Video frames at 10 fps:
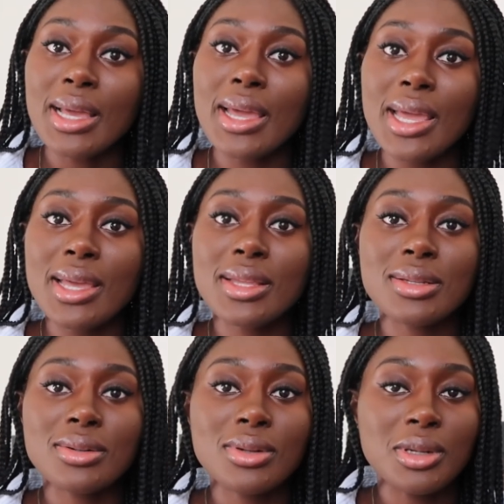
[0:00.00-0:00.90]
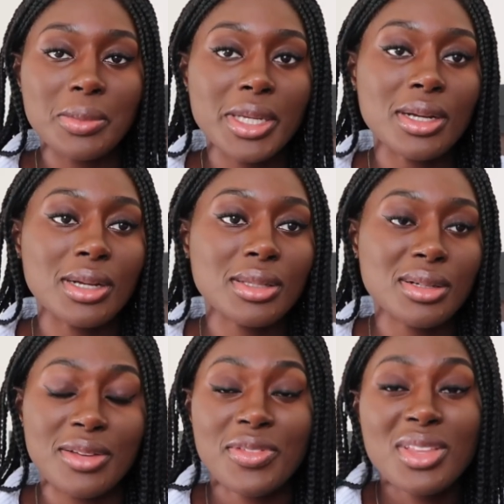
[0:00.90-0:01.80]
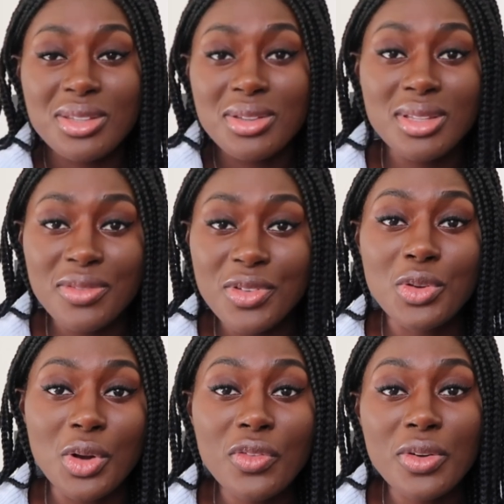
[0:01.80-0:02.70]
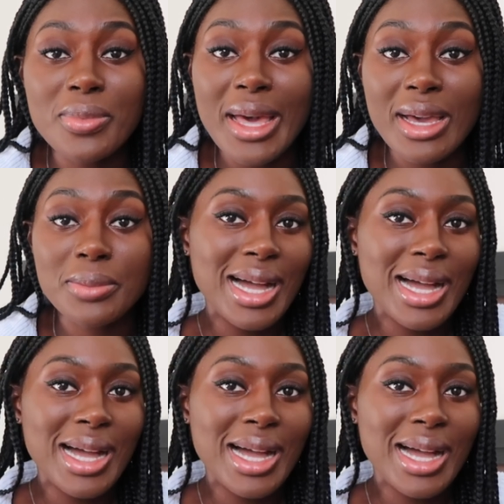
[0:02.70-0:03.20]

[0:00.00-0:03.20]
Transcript: And oh my god, I feel like you can even grow from that.